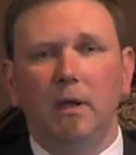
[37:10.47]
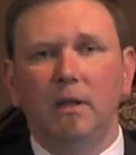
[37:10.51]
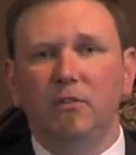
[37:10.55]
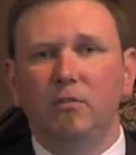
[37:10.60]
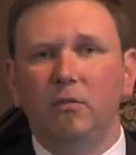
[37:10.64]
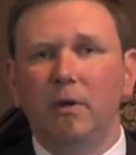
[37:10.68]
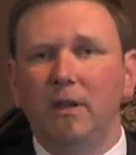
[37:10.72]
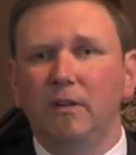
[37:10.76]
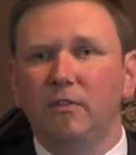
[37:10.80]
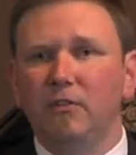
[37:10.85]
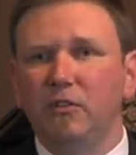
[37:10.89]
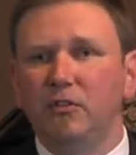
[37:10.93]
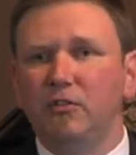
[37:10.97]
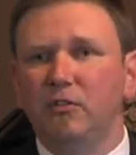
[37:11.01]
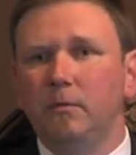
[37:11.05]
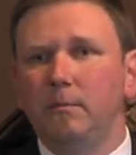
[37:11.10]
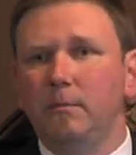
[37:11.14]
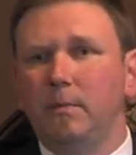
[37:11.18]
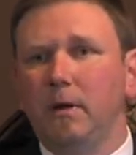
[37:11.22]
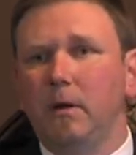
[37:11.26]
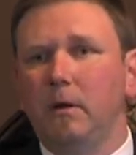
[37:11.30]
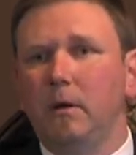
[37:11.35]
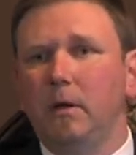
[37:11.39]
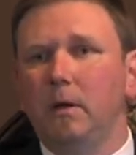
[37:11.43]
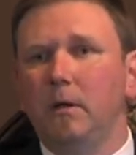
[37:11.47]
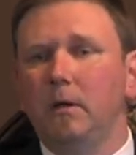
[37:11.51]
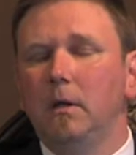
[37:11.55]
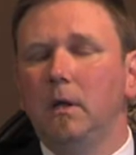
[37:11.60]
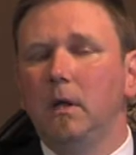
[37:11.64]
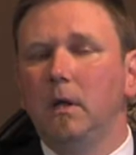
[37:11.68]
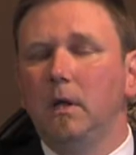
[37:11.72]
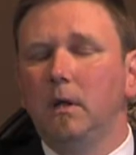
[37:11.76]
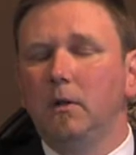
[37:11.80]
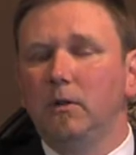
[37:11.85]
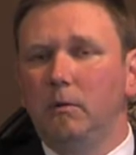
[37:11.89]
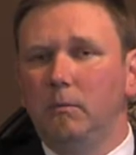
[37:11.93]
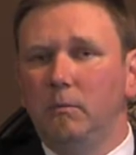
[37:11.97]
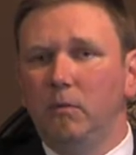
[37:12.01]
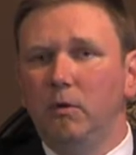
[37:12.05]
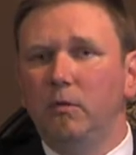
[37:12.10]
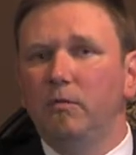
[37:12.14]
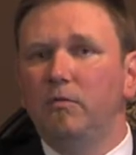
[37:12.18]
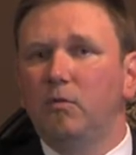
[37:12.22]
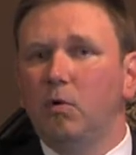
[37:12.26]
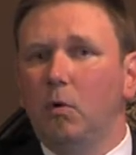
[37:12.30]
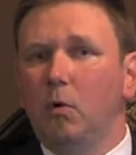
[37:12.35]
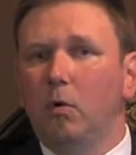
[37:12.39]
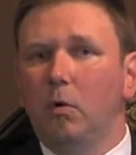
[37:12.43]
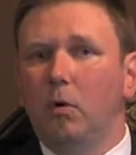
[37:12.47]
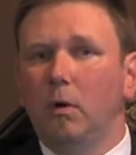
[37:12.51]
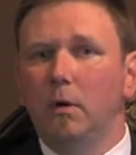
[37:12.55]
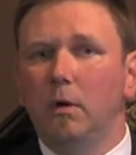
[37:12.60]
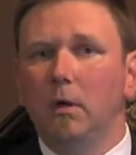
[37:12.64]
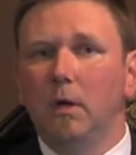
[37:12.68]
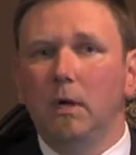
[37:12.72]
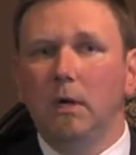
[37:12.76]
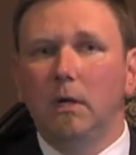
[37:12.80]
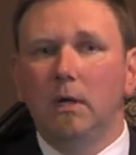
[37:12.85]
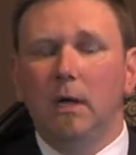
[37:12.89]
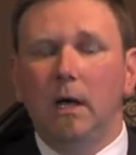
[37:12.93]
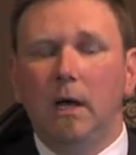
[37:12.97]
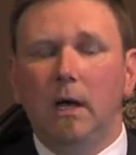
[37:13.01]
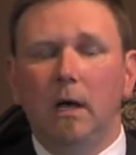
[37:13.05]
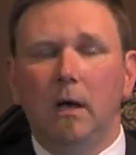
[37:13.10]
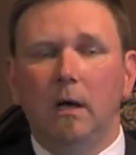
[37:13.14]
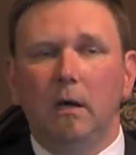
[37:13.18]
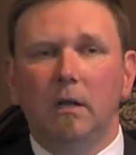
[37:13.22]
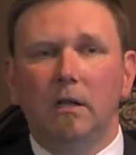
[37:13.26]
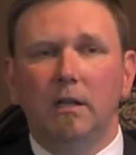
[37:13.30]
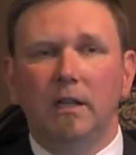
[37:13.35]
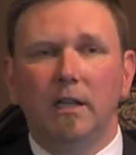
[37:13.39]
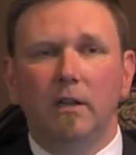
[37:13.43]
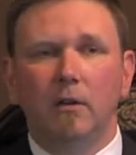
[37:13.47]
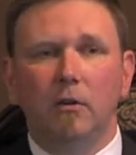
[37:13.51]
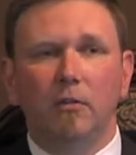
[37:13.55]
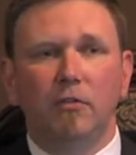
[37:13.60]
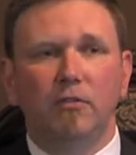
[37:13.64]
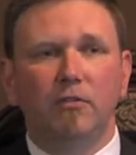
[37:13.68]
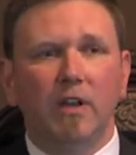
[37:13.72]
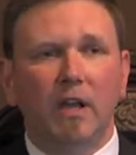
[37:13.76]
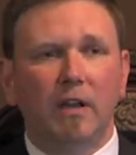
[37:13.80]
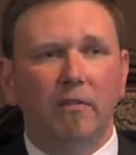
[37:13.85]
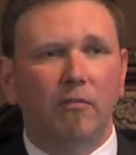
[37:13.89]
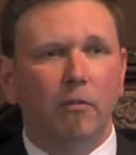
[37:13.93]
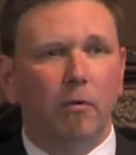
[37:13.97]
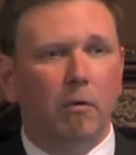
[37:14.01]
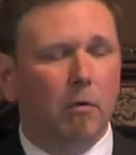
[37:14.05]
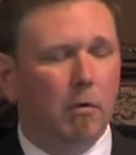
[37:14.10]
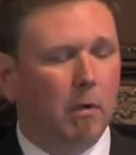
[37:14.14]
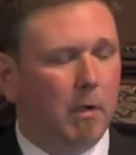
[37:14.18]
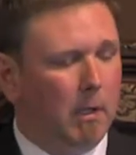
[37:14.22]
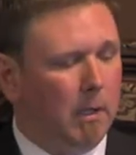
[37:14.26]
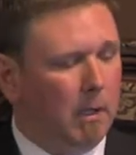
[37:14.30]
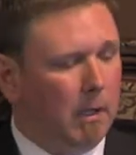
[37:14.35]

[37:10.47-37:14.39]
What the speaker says: a transition period to move toward cleaner, safer